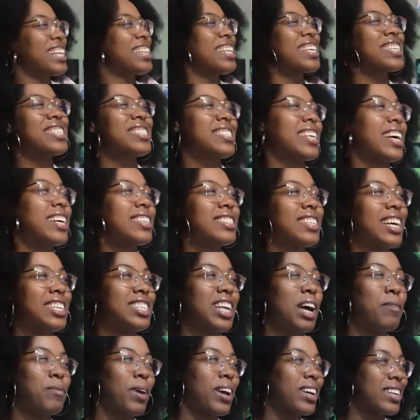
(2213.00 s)
Nothing says
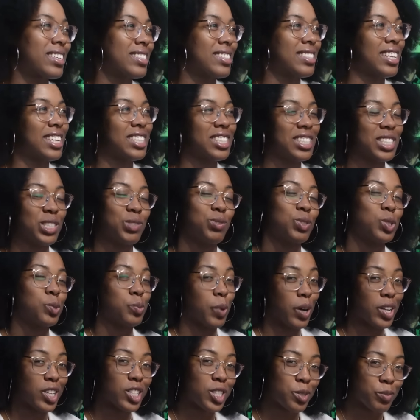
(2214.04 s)
that I'm not gonna say she's
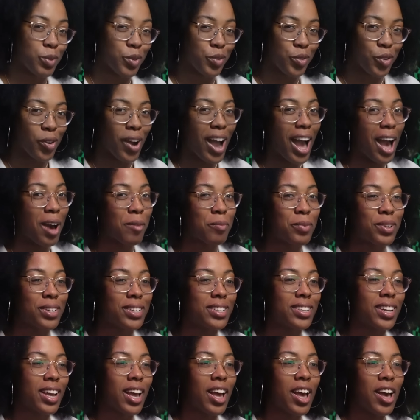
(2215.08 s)
responsible for what
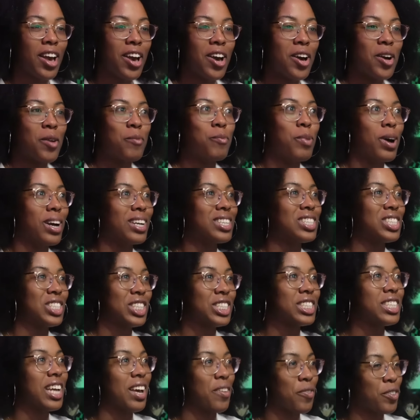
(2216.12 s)
happened, but
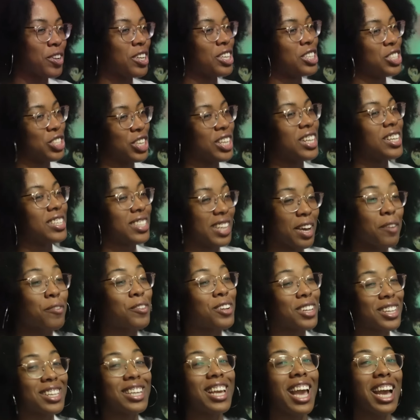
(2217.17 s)
she definitely
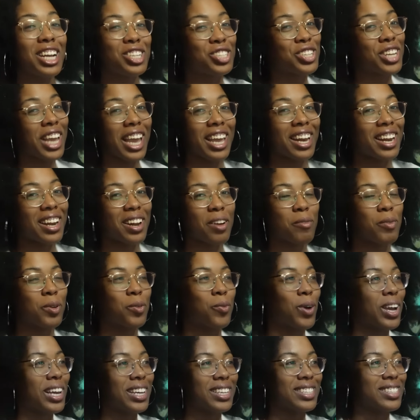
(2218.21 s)
definitely educated him
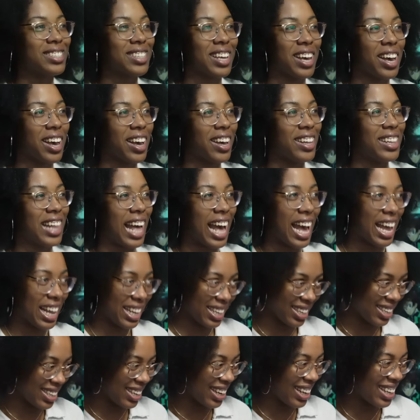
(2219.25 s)
in ways uh,
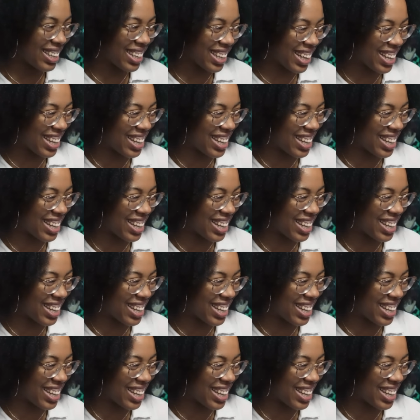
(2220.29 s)
that